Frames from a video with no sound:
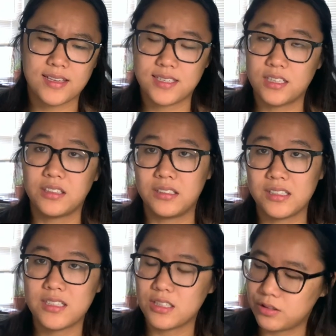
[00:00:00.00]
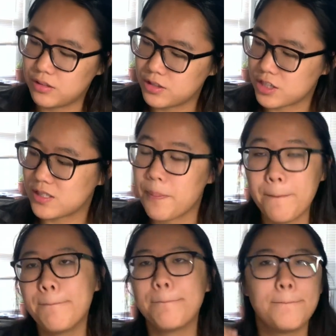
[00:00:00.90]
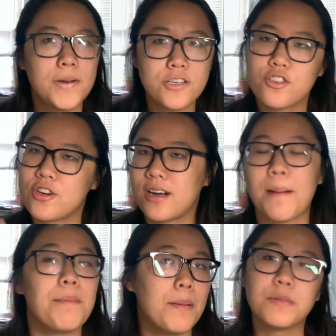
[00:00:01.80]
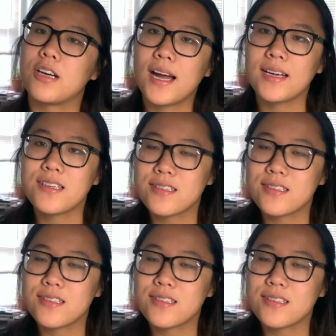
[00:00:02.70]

still needed to just straight up memorize.